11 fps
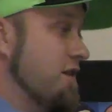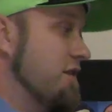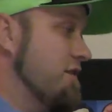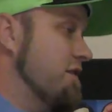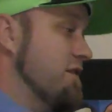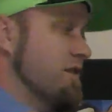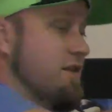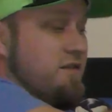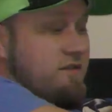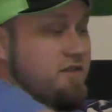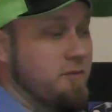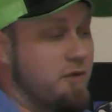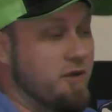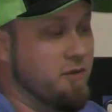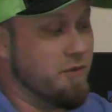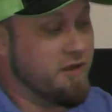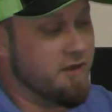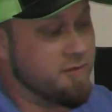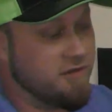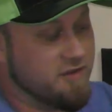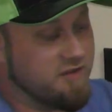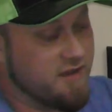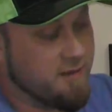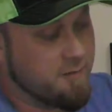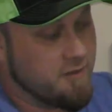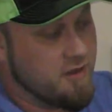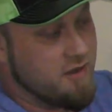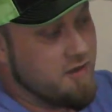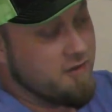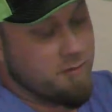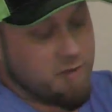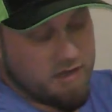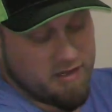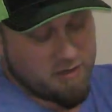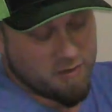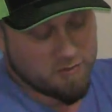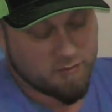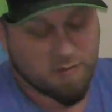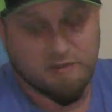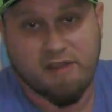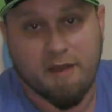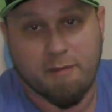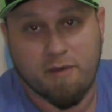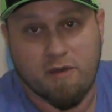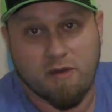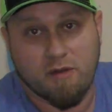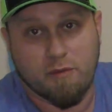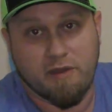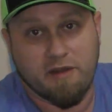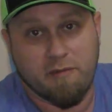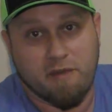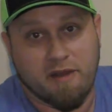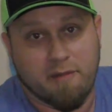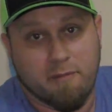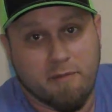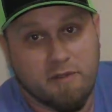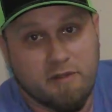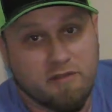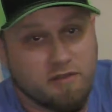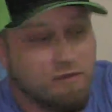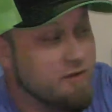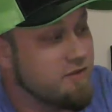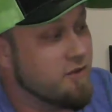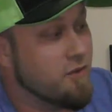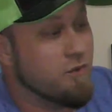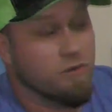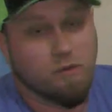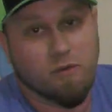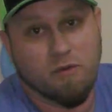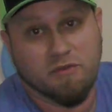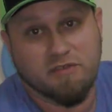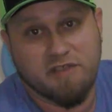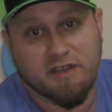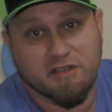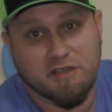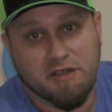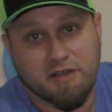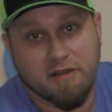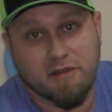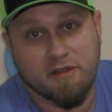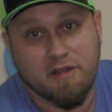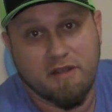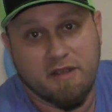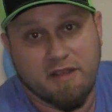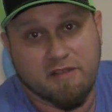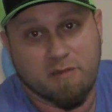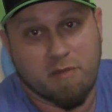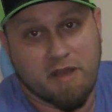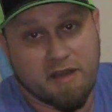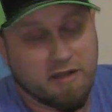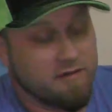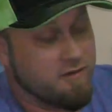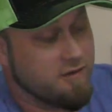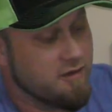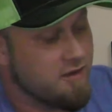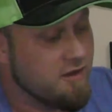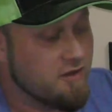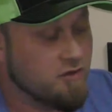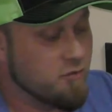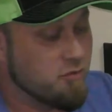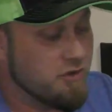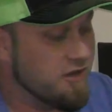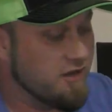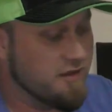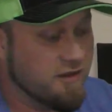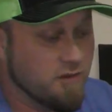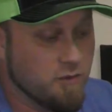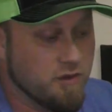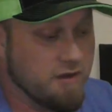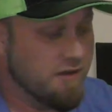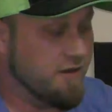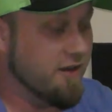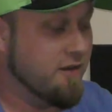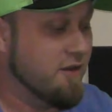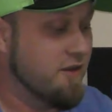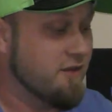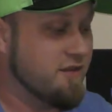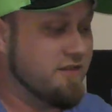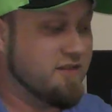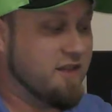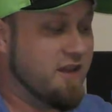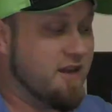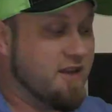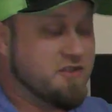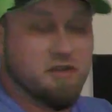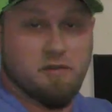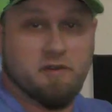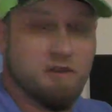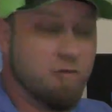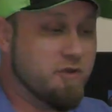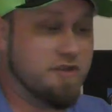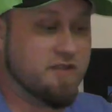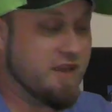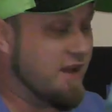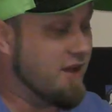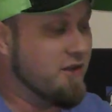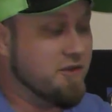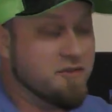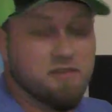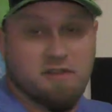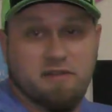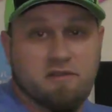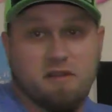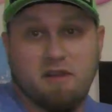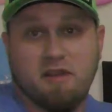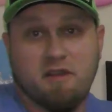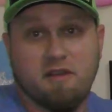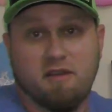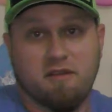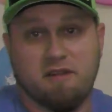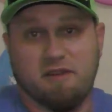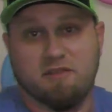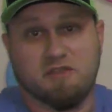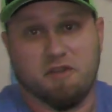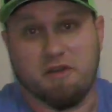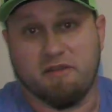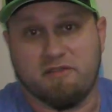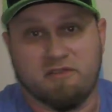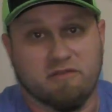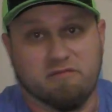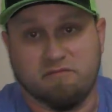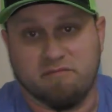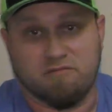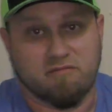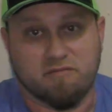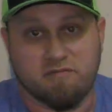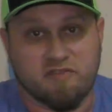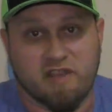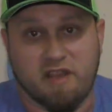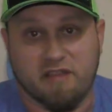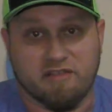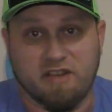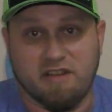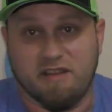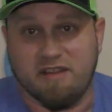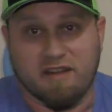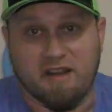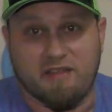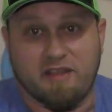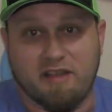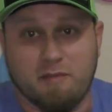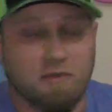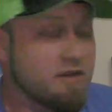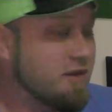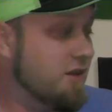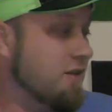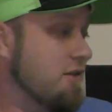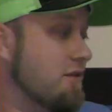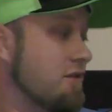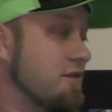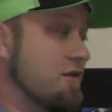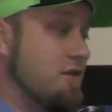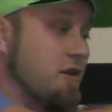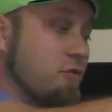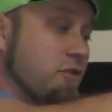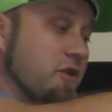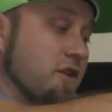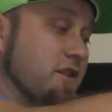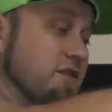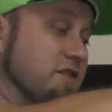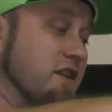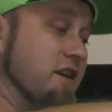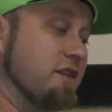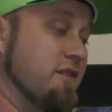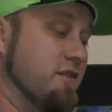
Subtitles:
and zip all the way up to the top. The pocket goes from the top all the way to the bottom. So this whole section here is a pocket. And you can put anything you want in there. This side I generally put towels and shirts and socks, anything that I think I'm gonna need, I'll put on this side.